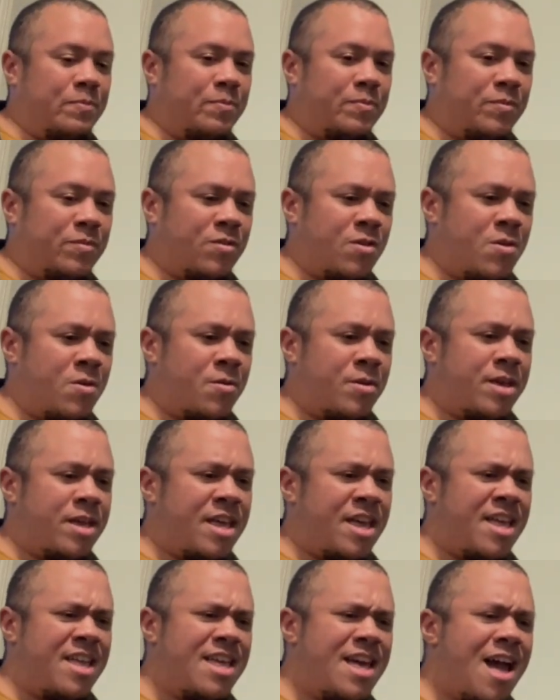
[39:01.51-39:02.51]
So
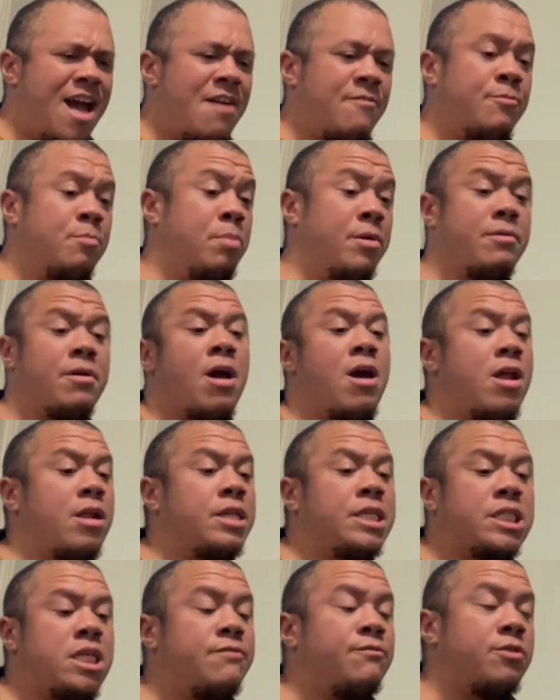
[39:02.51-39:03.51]
yeah, but
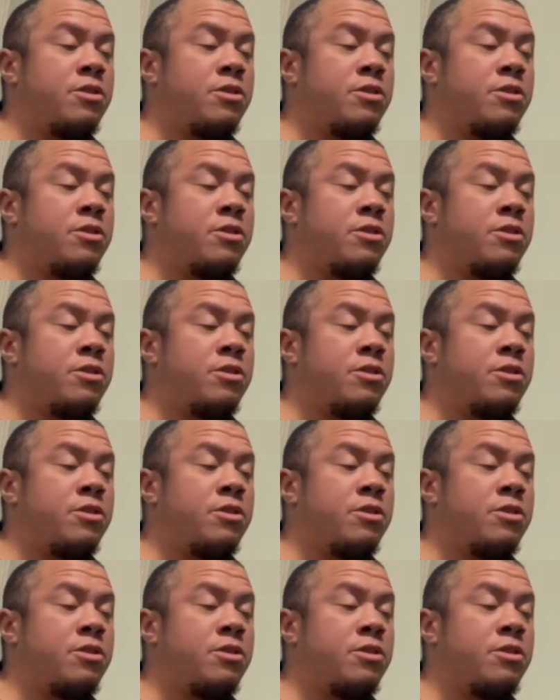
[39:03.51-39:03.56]
honestly, for the